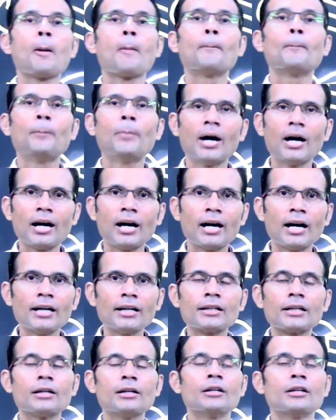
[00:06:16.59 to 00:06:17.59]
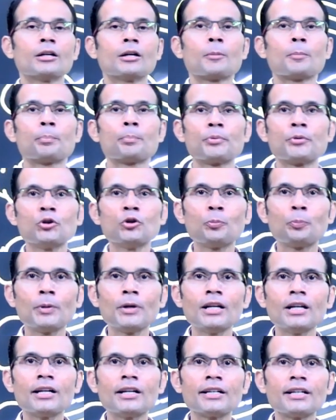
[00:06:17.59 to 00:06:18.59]
but
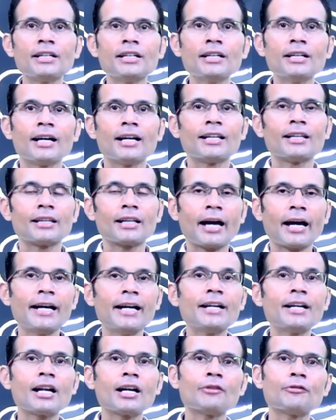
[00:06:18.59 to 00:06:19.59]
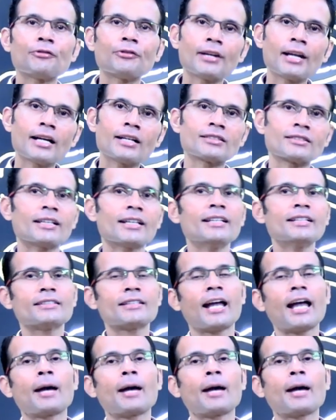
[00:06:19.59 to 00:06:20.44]
pupillary light reflex is